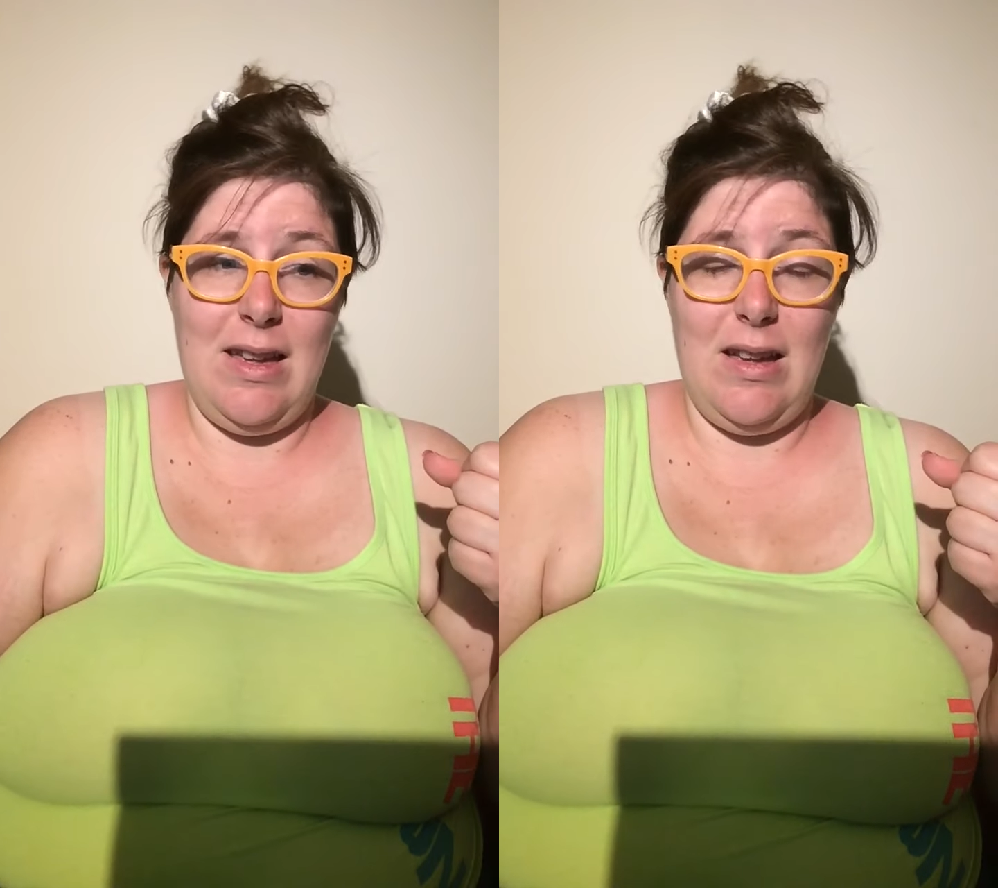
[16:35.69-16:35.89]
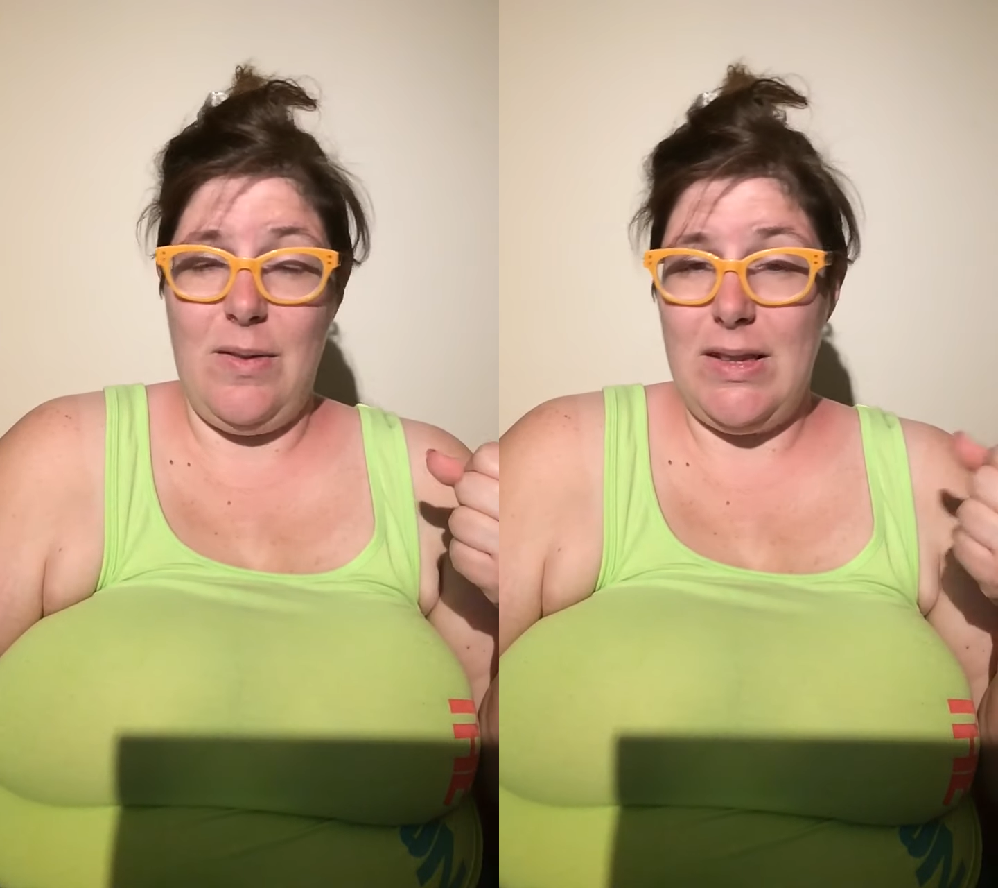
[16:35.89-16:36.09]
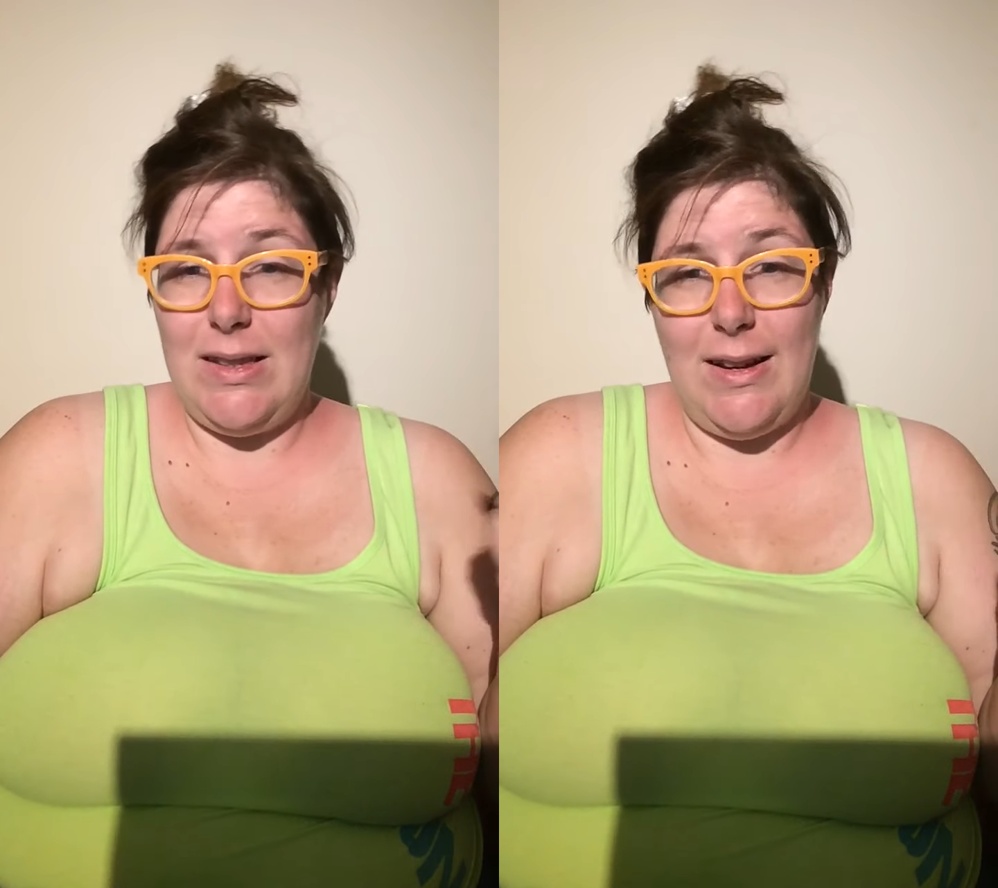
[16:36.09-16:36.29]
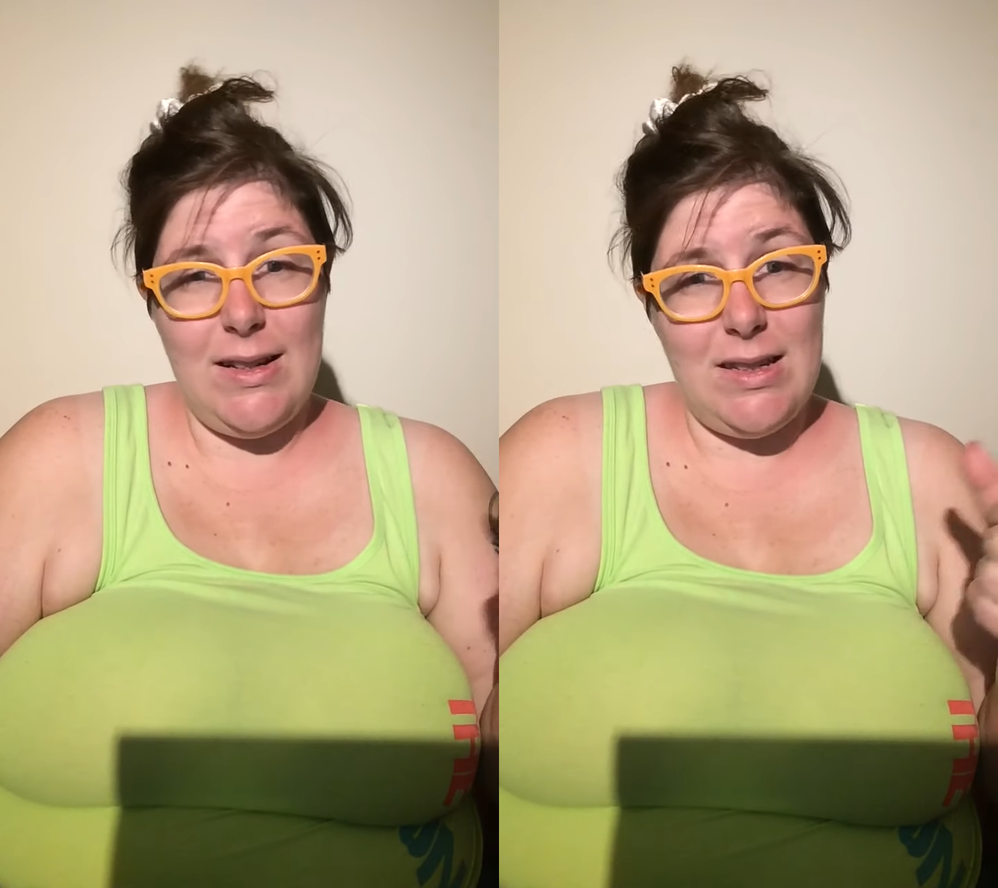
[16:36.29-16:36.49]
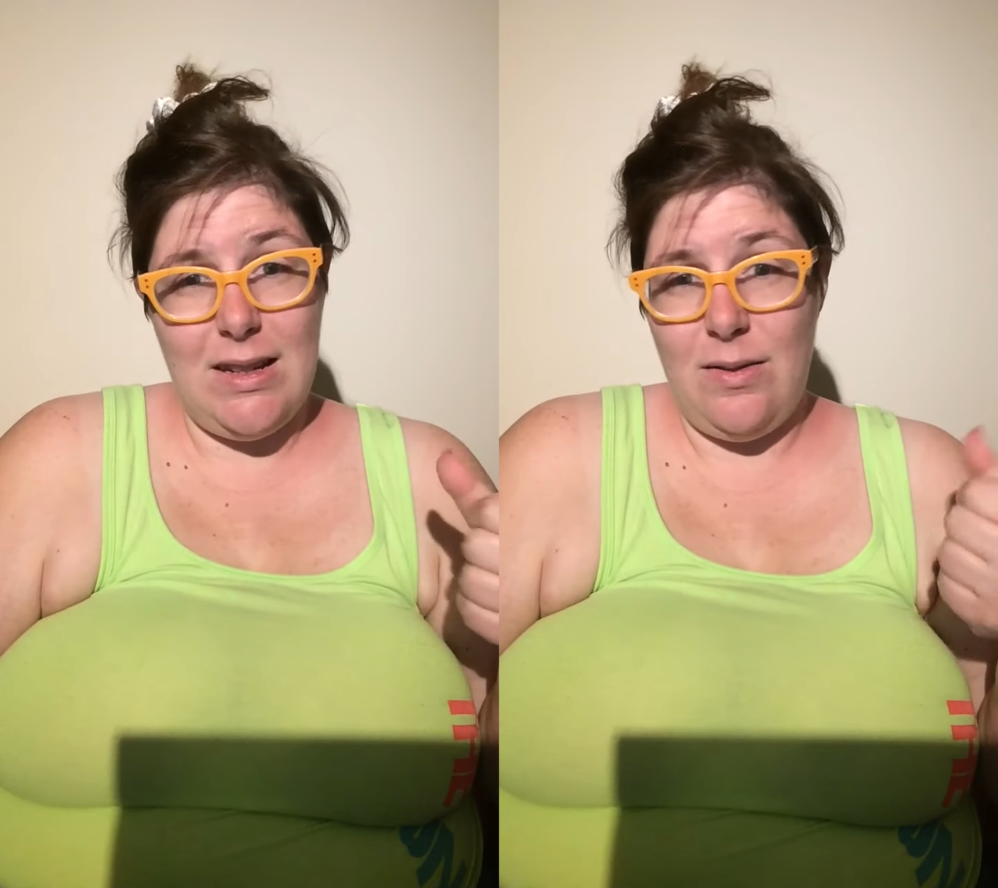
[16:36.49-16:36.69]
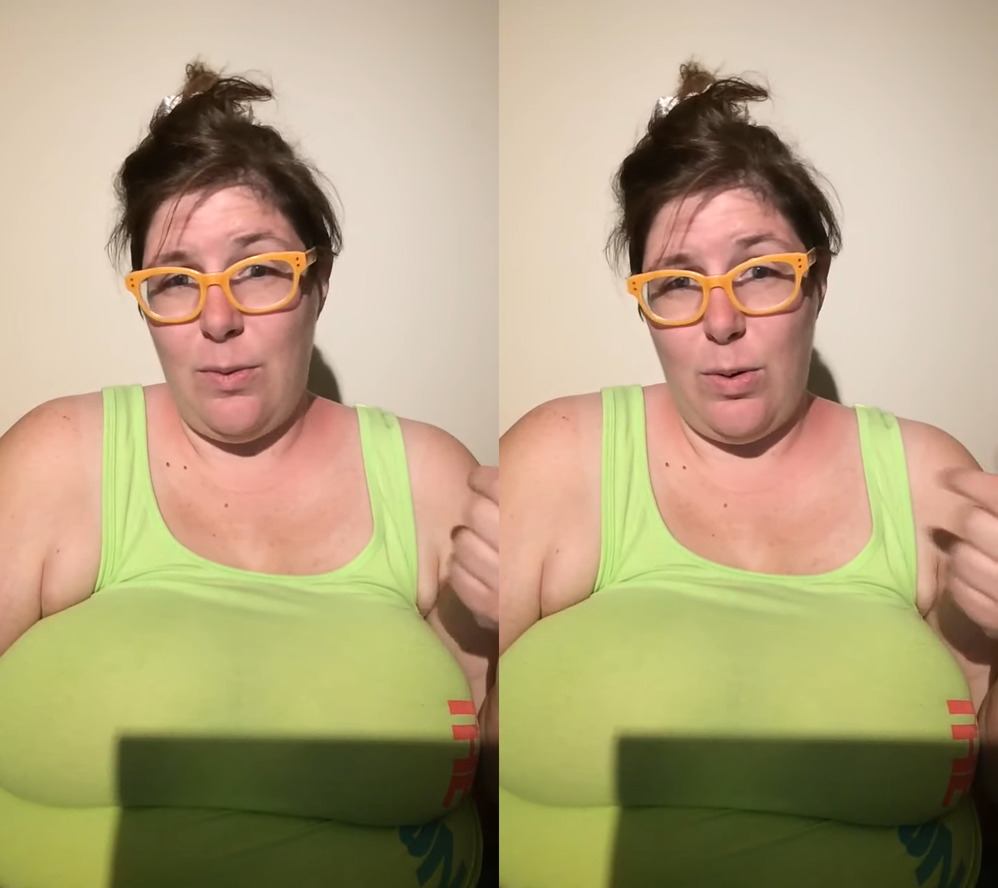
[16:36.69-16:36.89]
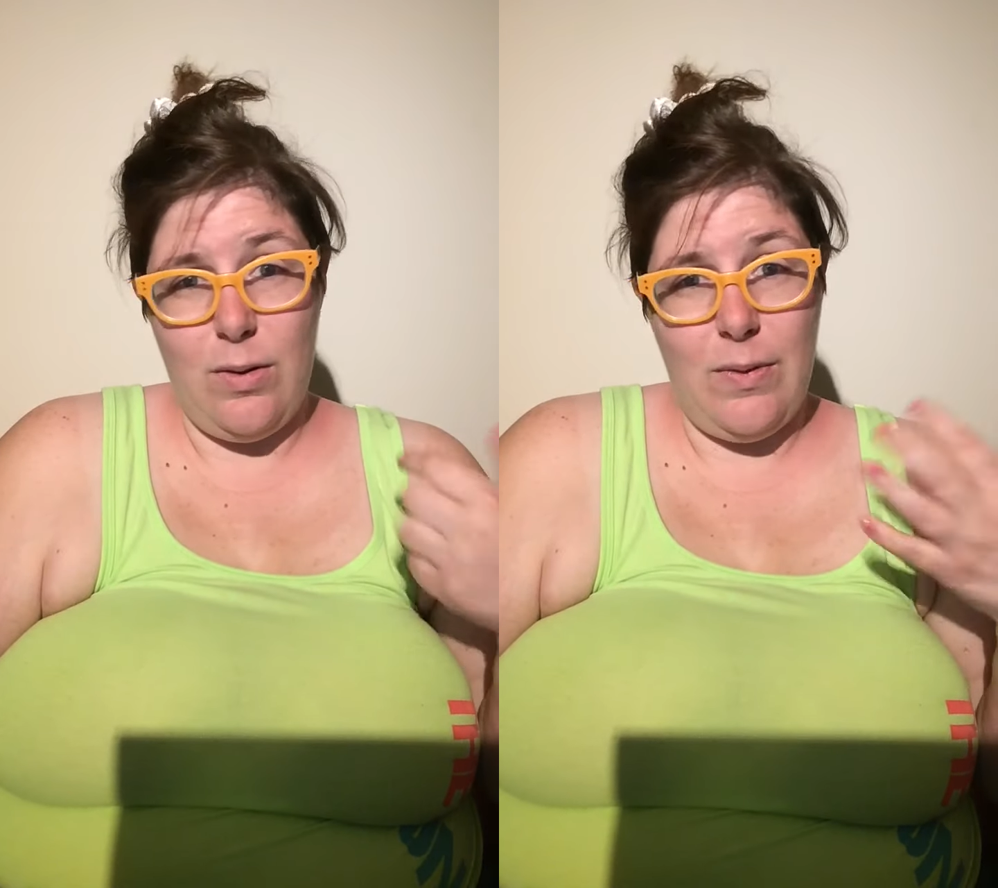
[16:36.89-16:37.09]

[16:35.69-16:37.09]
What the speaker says: if it's lasting 4,